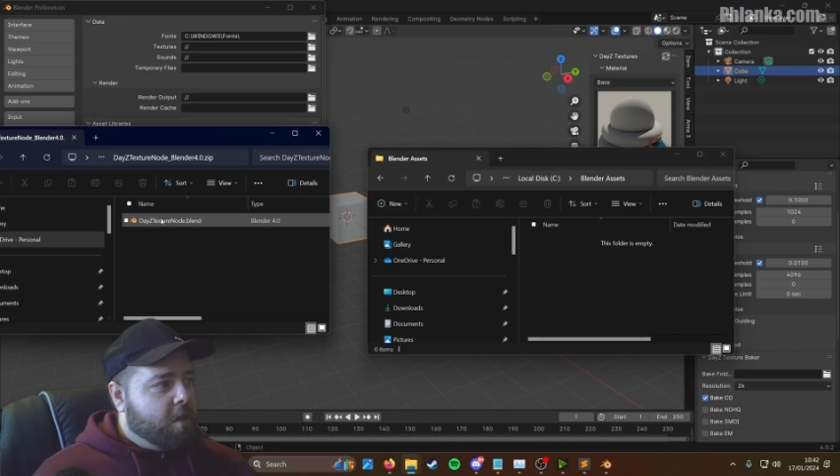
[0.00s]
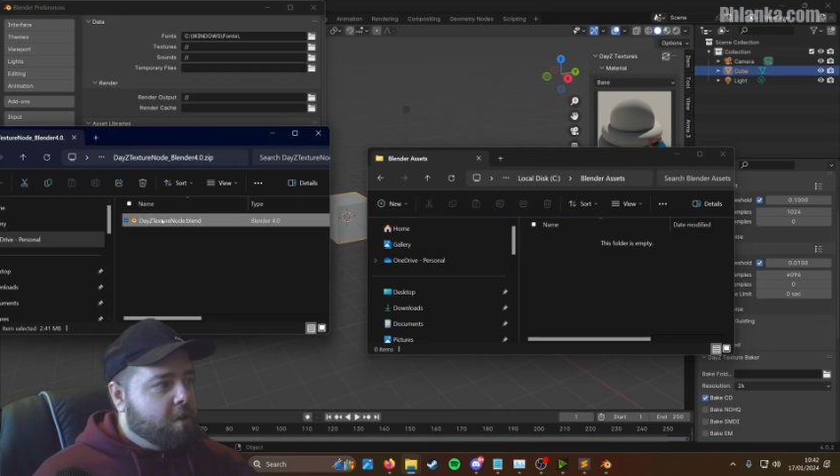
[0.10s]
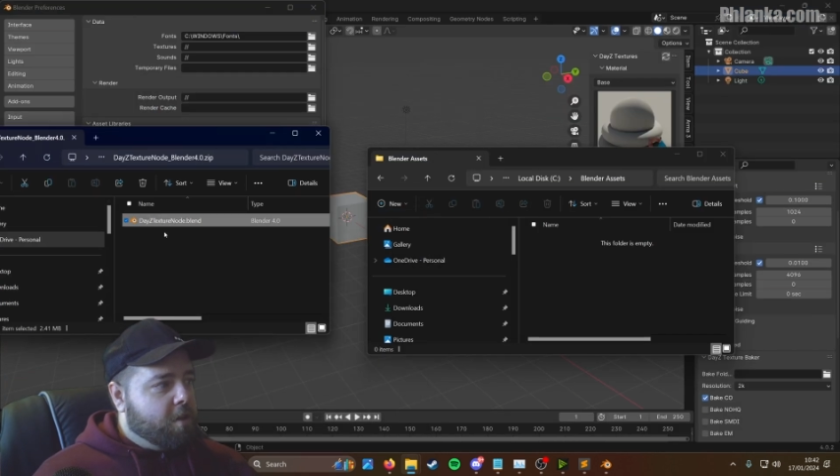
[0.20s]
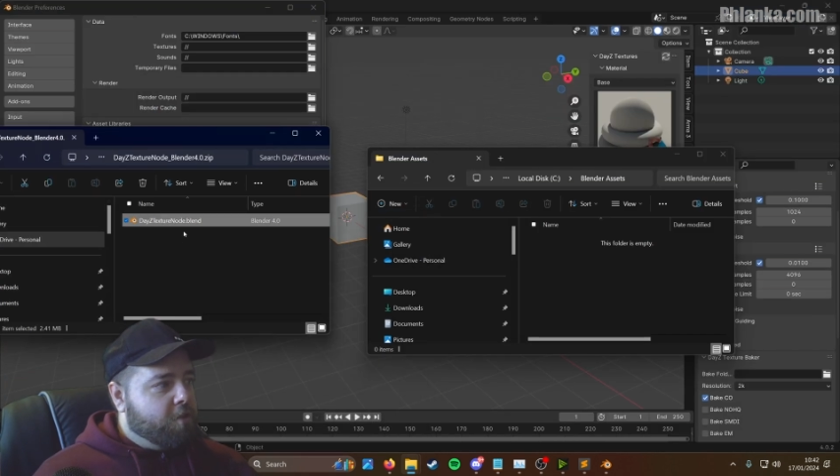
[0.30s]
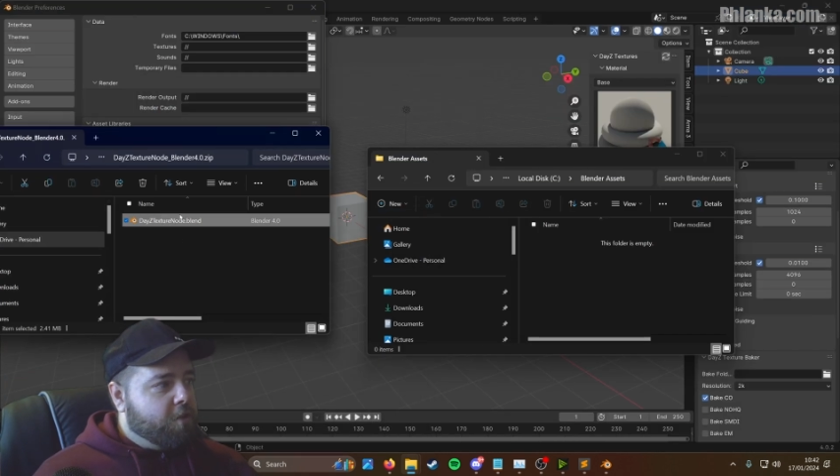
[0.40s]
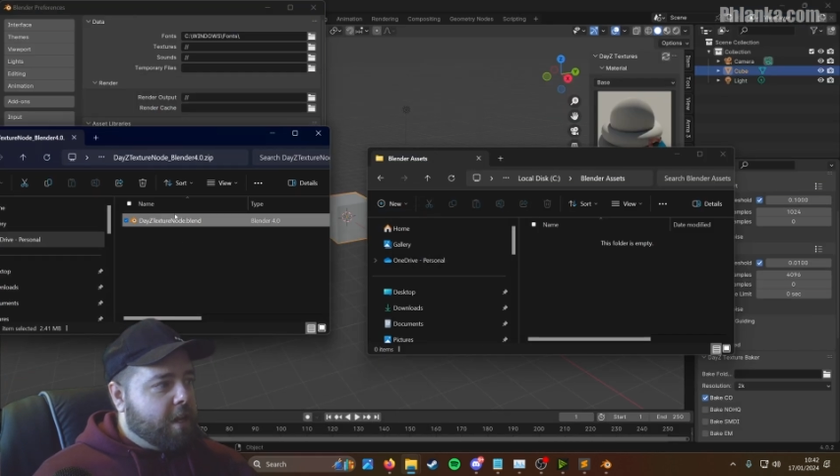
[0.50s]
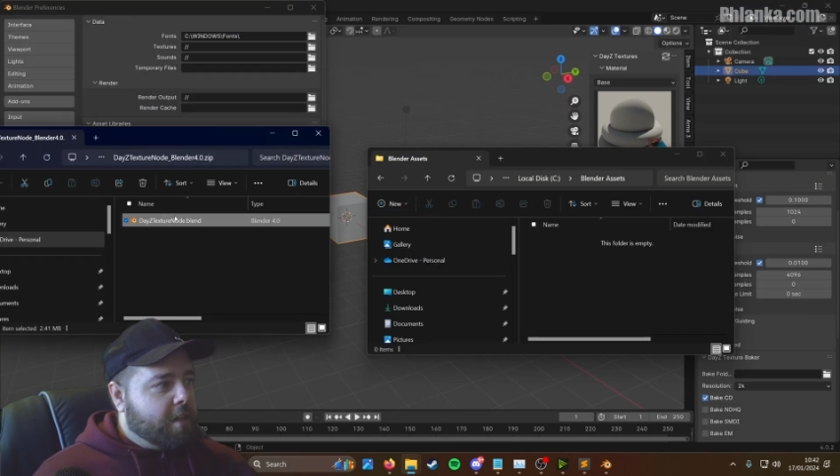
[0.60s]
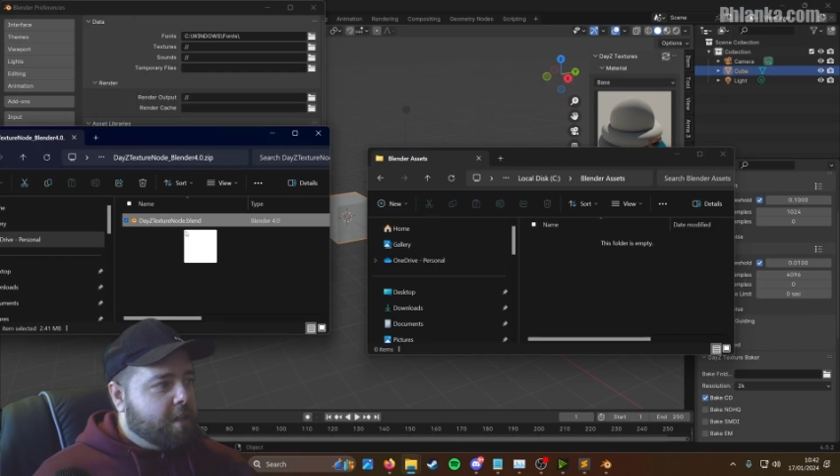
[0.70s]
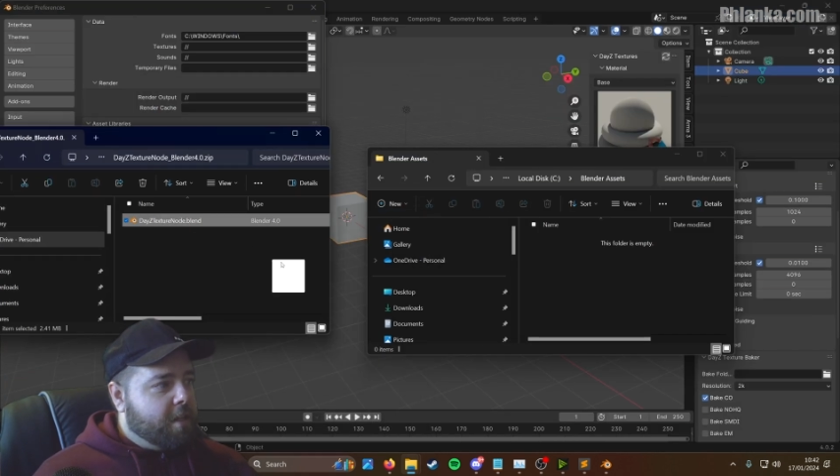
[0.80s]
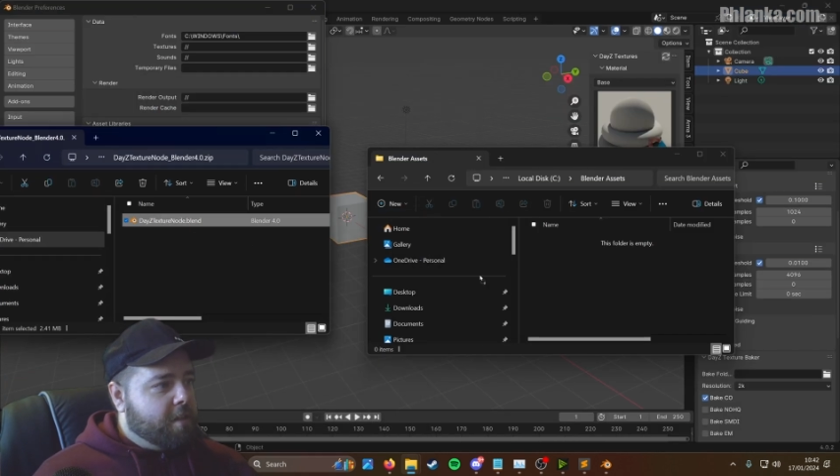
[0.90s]
I'm going to
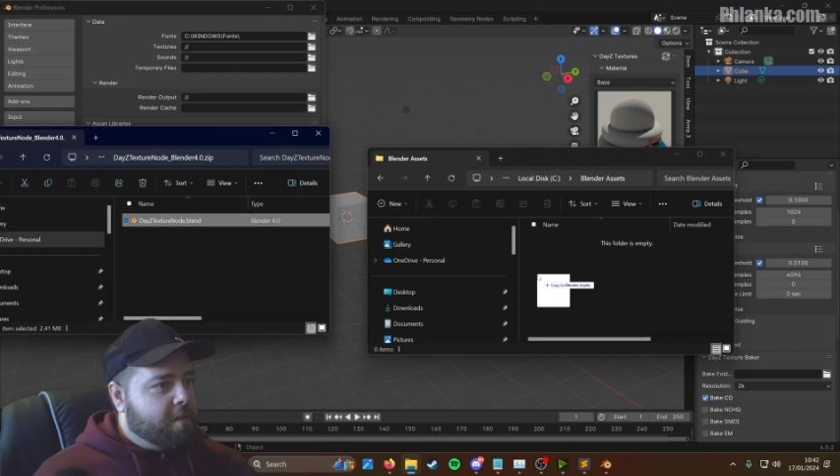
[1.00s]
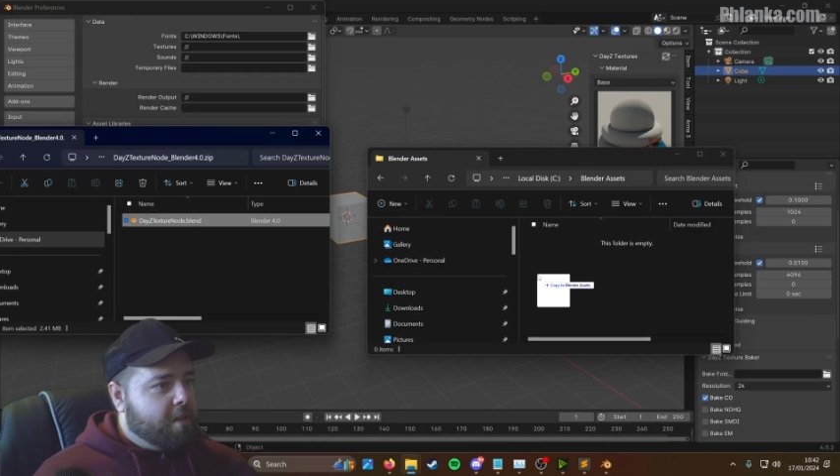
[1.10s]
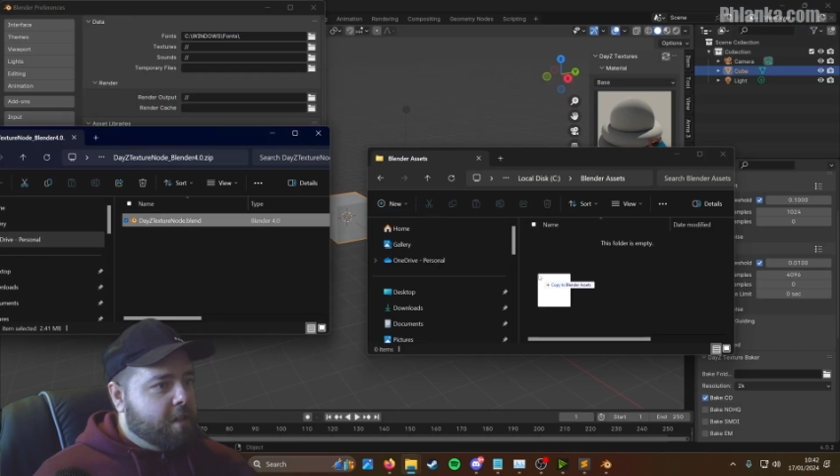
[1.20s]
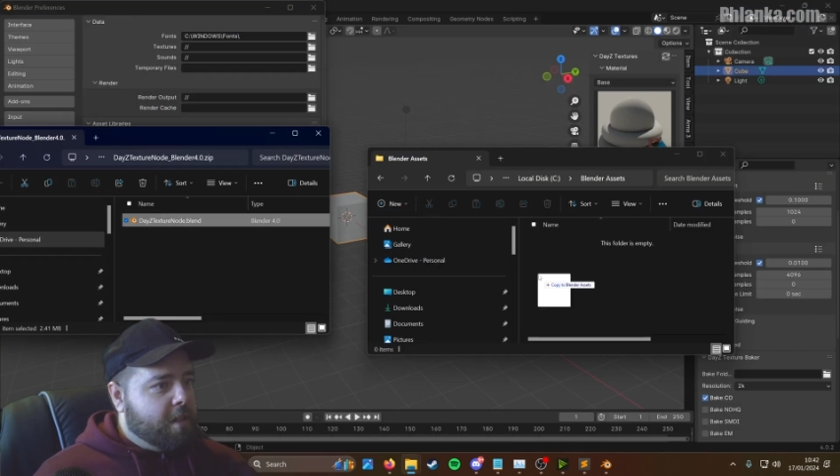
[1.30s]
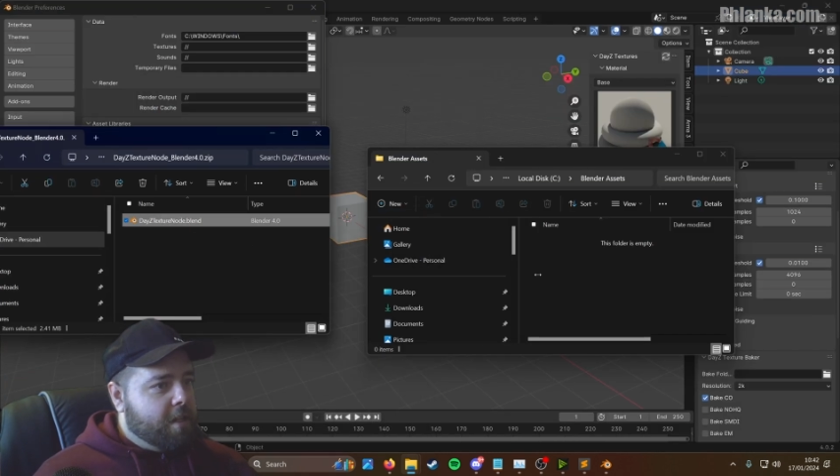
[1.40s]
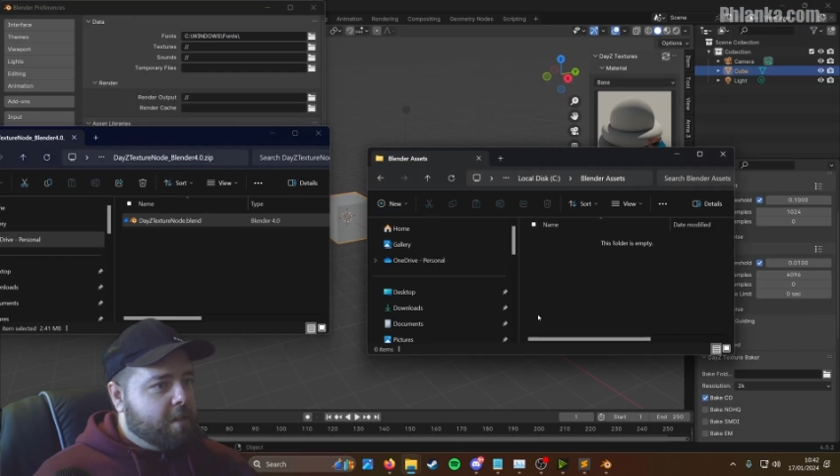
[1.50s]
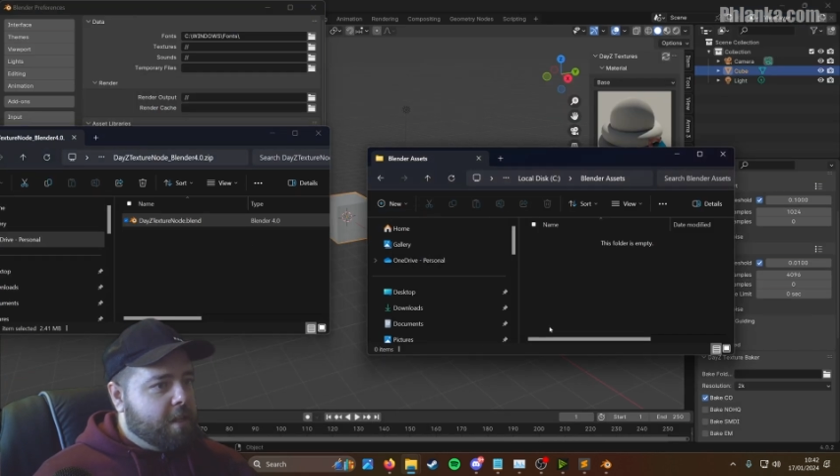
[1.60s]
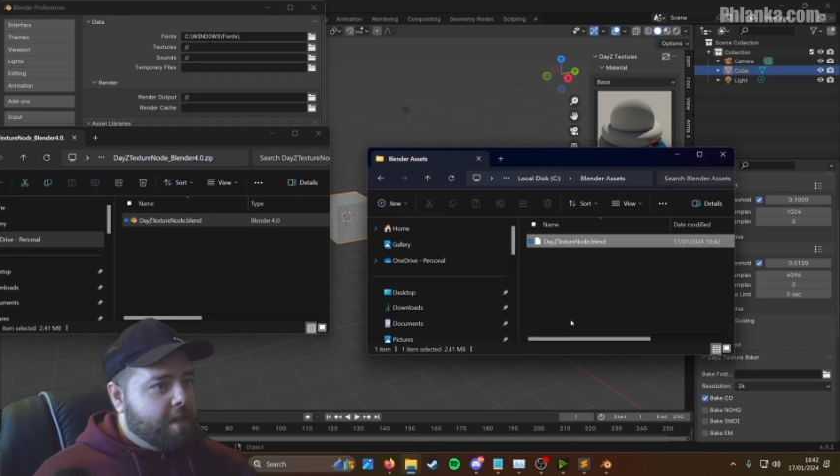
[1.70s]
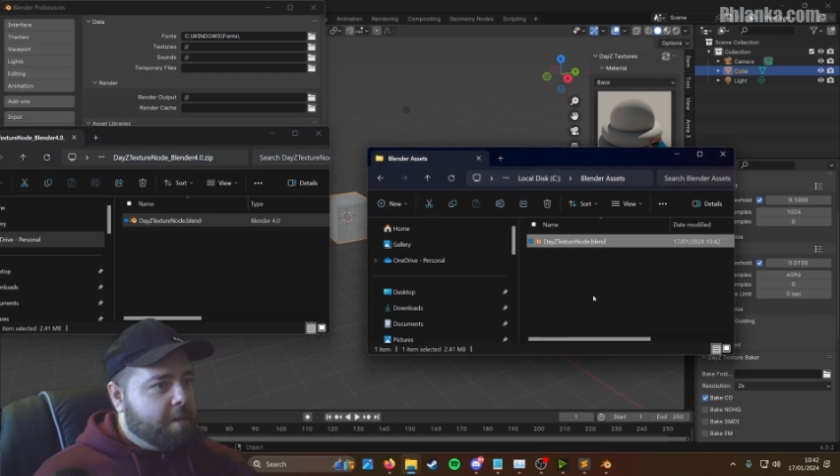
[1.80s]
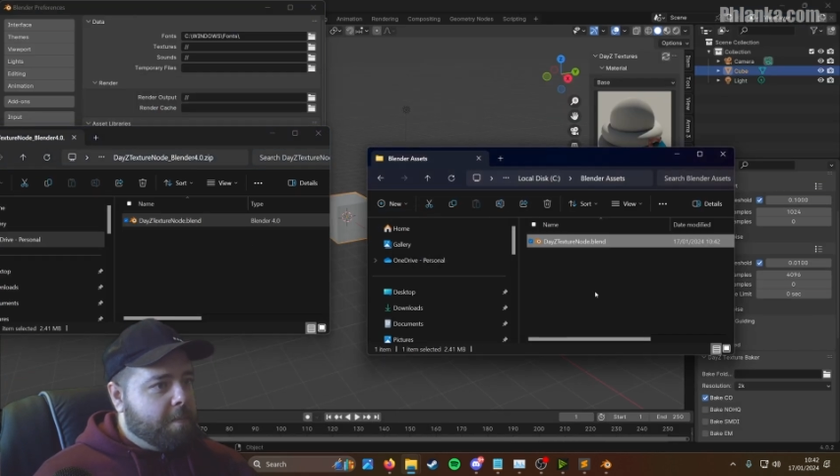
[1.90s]
drag this into
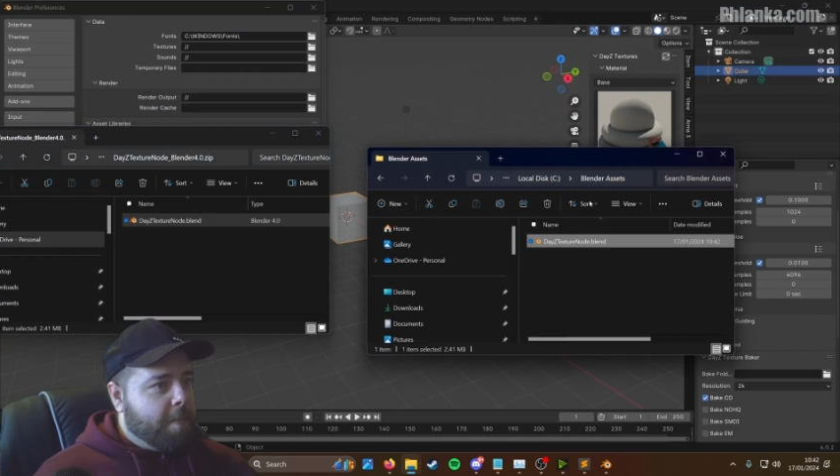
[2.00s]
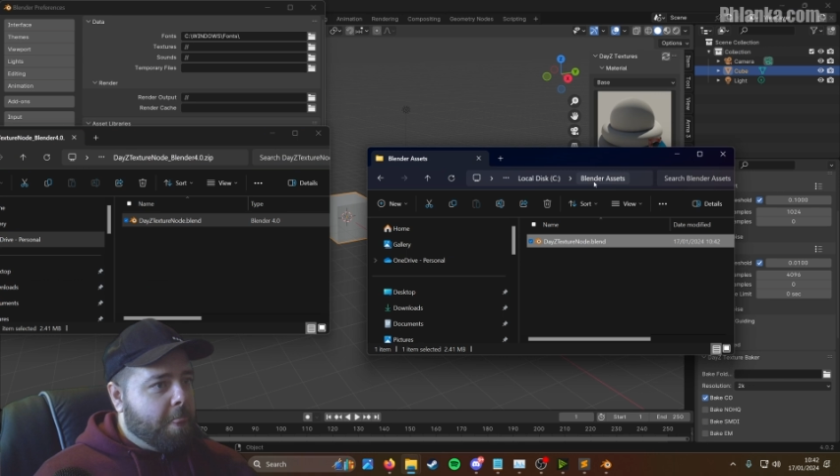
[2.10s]
there.